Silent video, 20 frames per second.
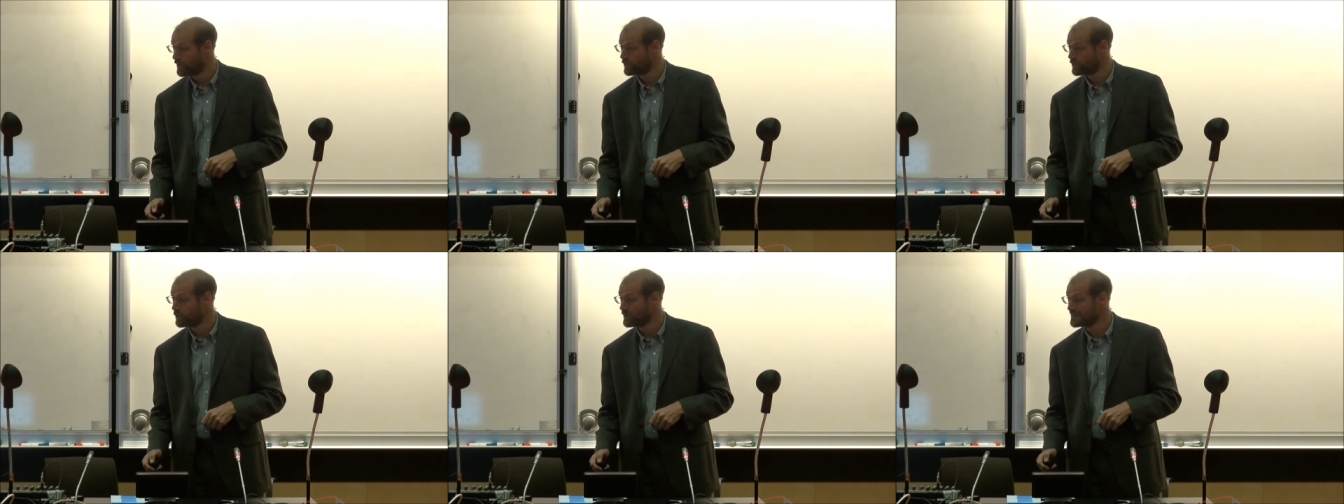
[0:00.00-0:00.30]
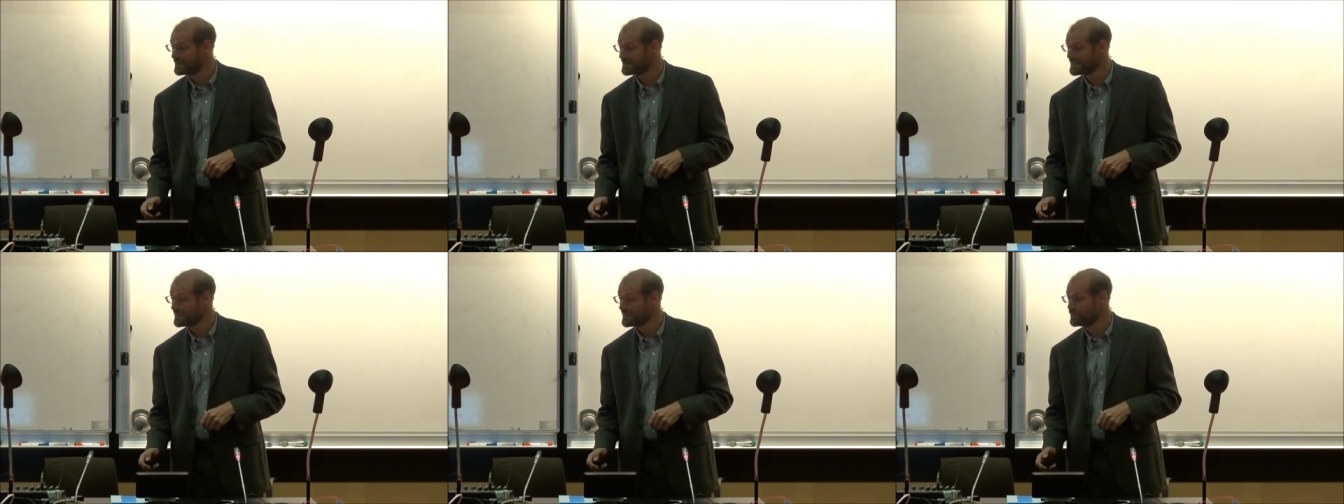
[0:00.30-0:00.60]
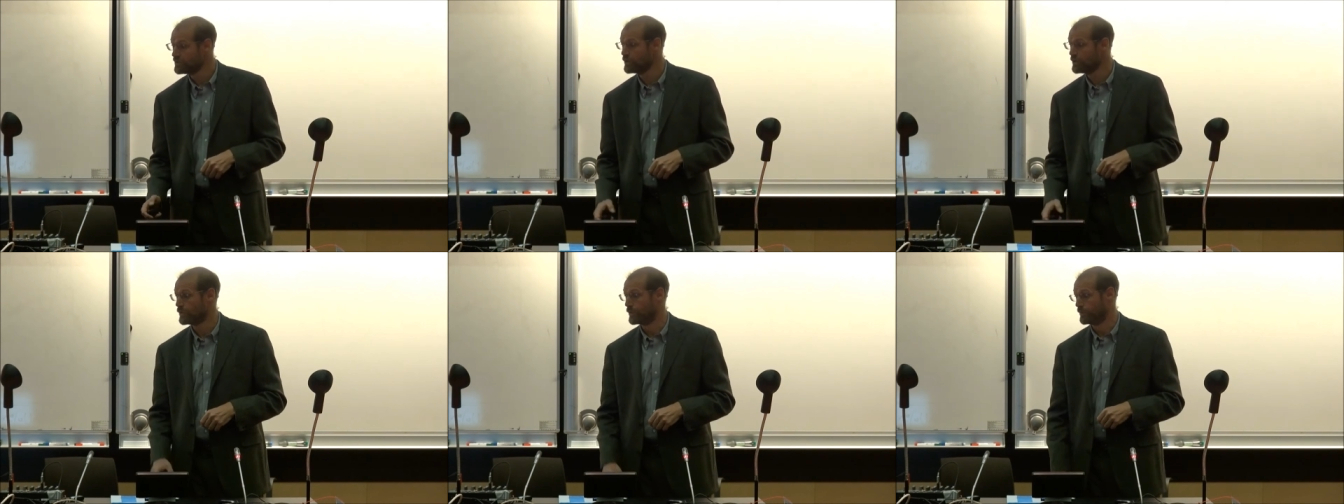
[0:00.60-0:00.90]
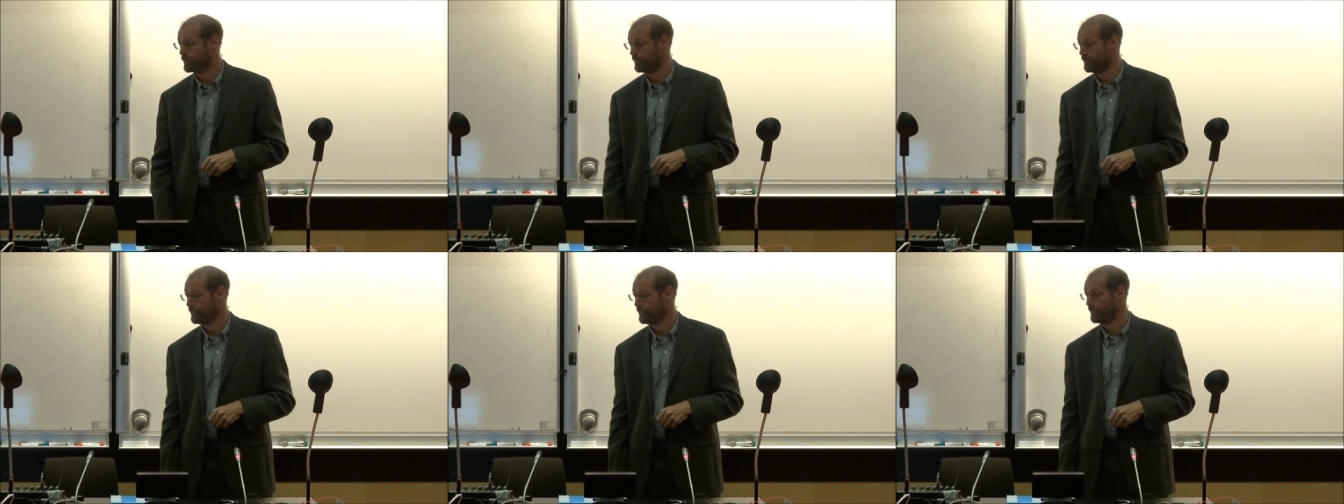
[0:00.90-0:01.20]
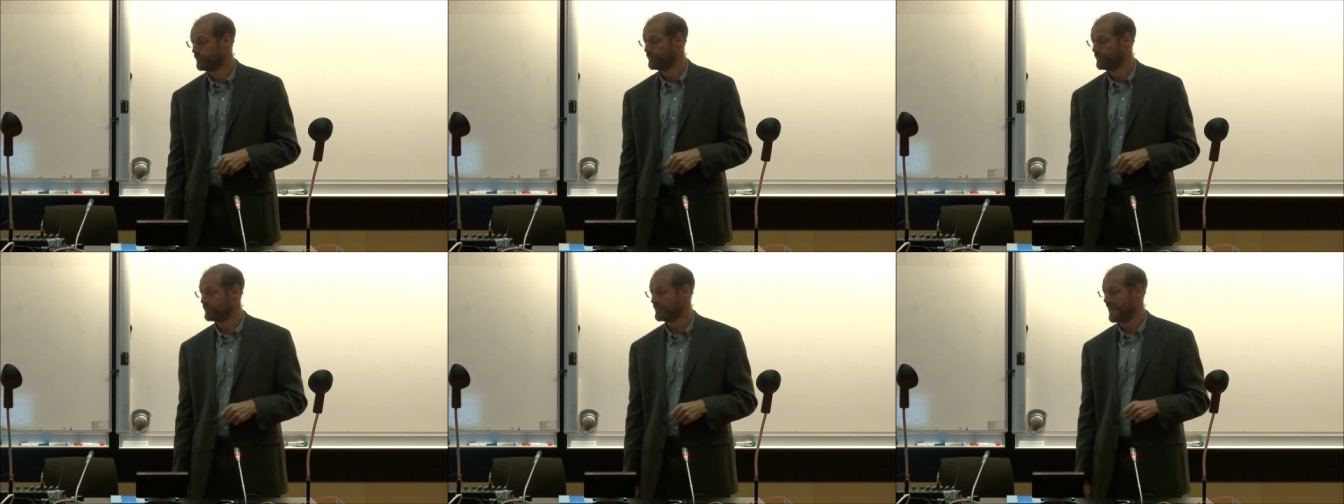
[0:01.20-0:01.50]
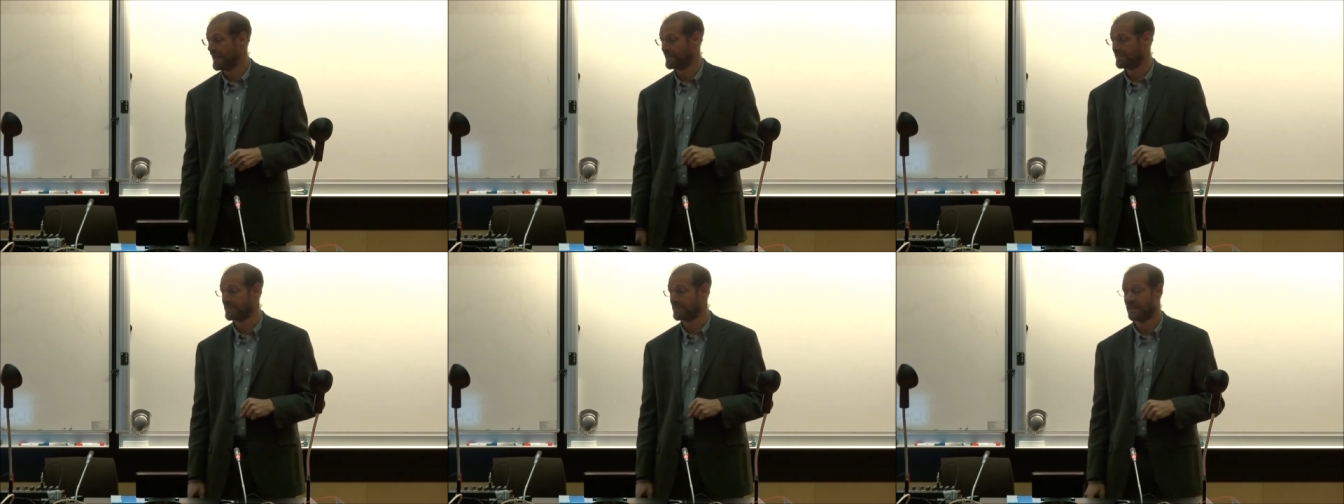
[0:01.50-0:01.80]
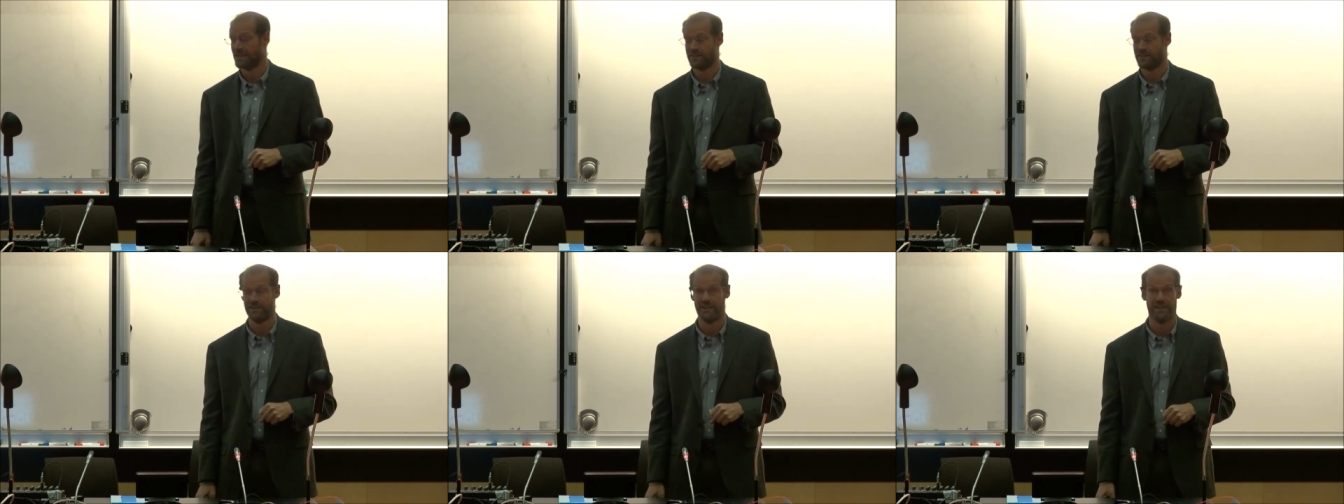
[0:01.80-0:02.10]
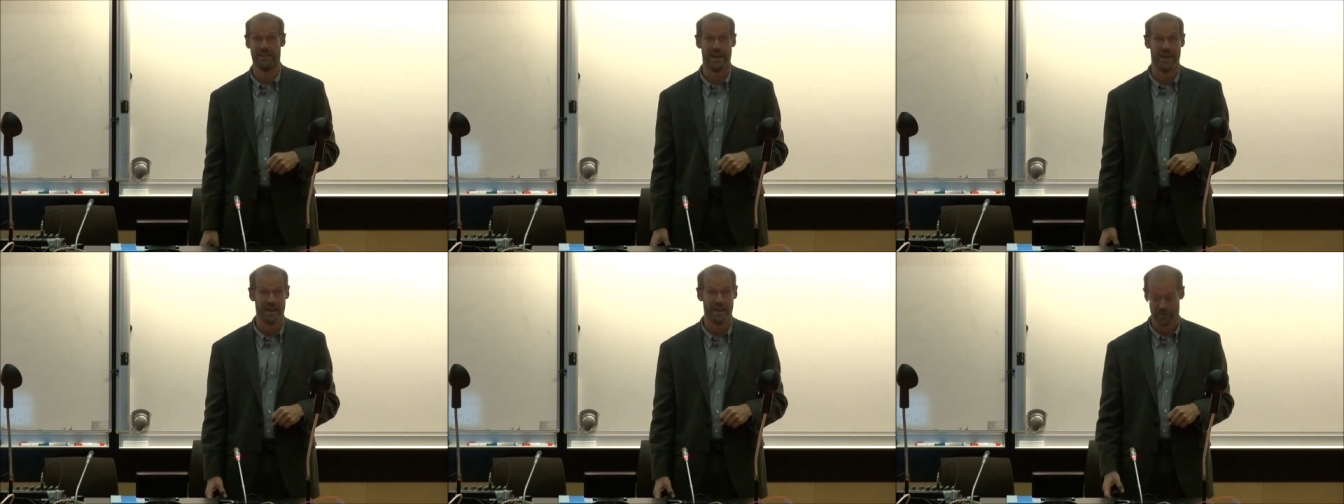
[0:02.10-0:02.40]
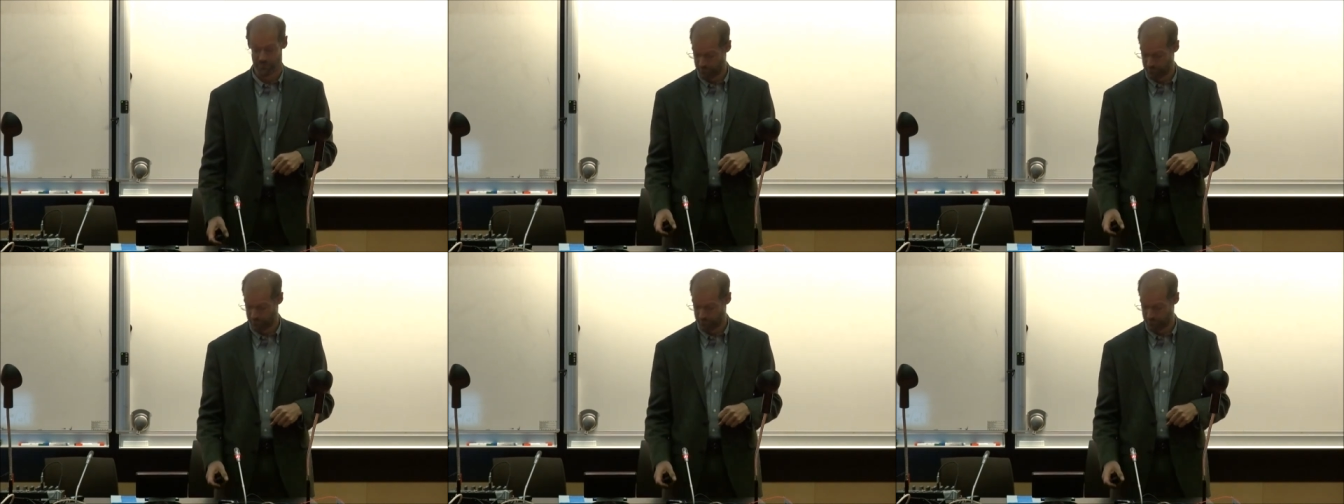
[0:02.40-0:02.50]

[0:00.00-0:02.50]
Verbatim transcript: So what does it do at the end of the day?